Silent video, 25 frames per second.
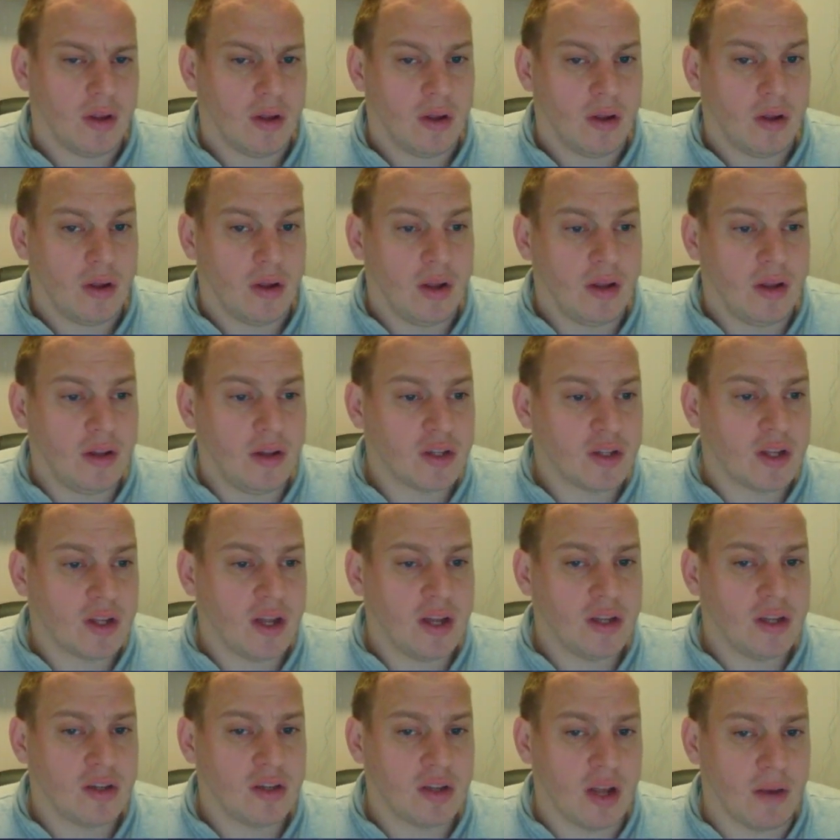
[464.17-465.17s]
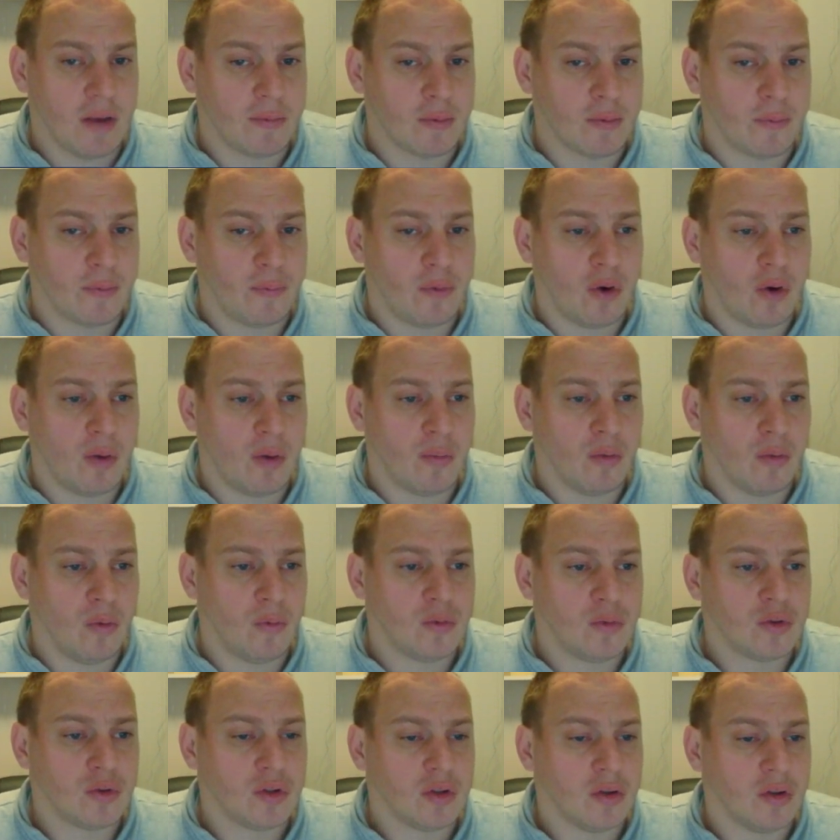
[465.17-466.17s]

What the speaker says: In this case, after 4 moves,